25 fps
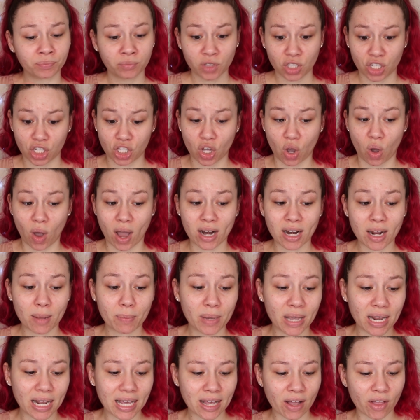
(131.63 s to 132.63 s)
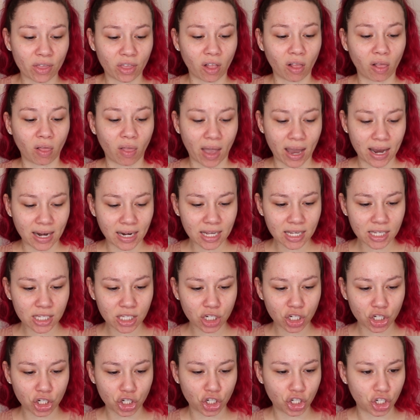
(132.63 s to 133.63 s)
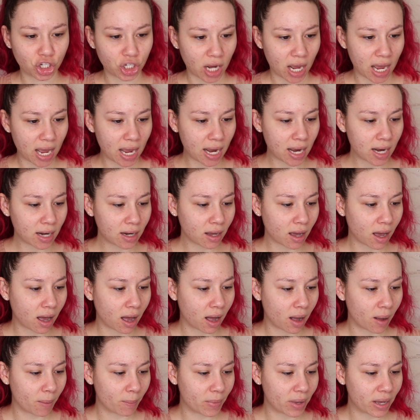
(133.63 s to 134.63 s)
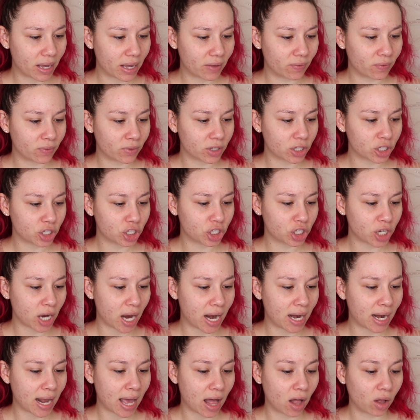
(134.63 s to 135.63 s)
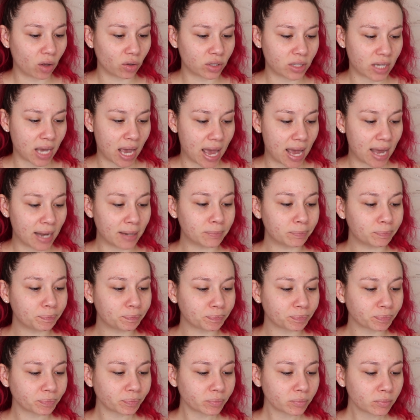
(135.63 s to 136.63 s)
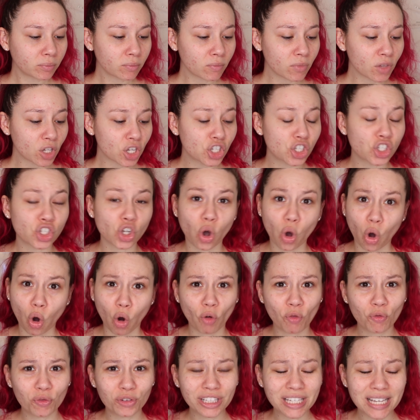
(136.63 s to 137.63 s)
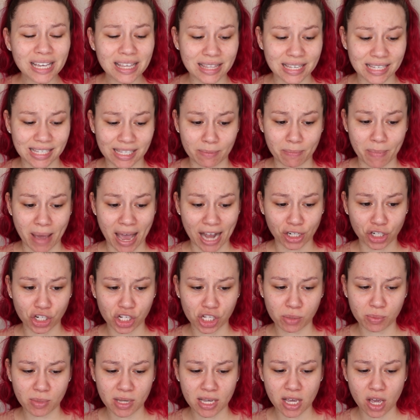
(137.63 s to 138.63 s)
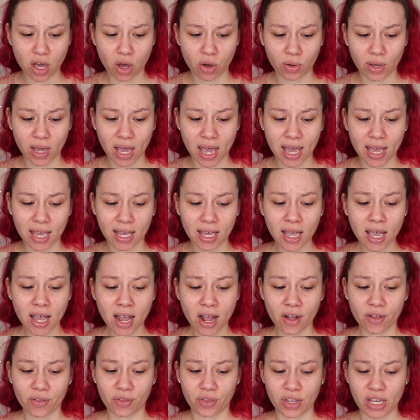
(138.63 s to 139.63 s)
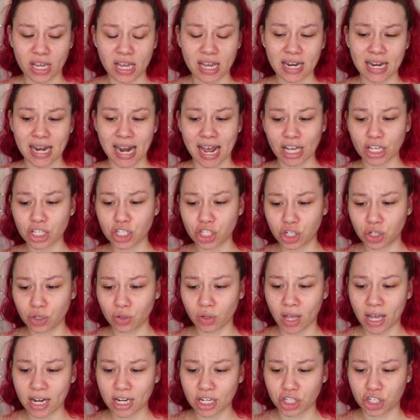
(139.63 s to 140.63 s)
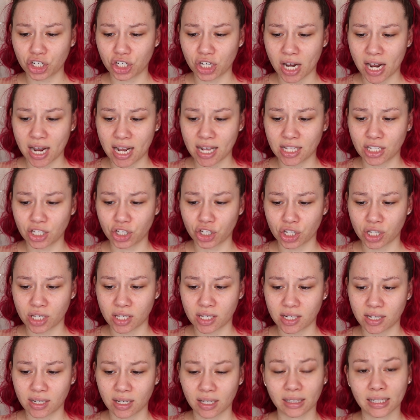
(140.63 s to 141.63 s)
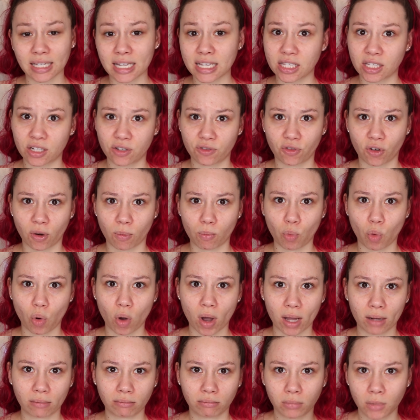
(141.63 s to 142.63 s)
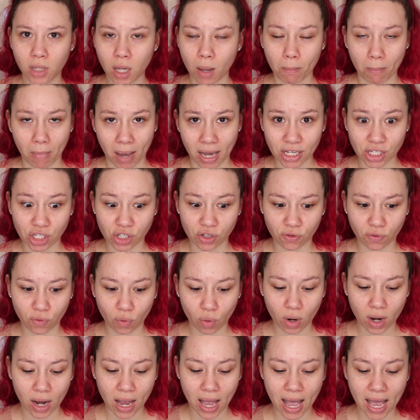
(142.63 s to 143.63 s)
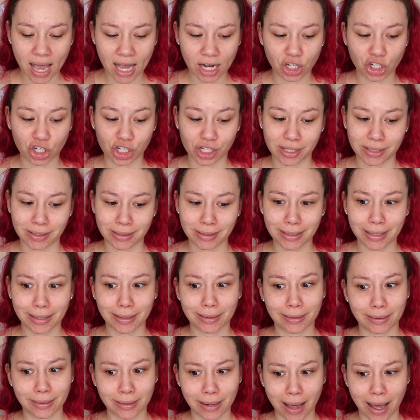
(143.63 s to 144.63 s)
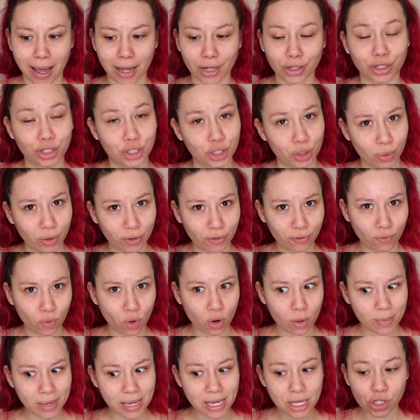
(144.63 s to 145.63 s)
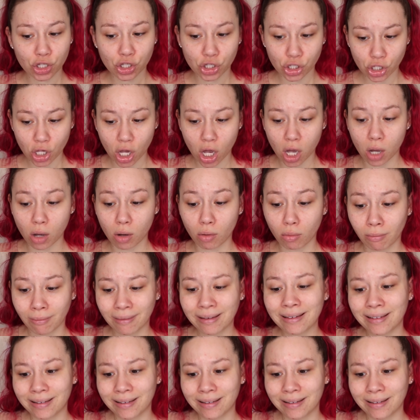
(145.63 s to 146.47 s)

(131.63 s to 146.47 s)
So I ended up getting the lightest shade in the shade L10. So hopefully this matches me okay. The next 2 lightest shades, just at least from what my Sephora had, just did not do it for me. So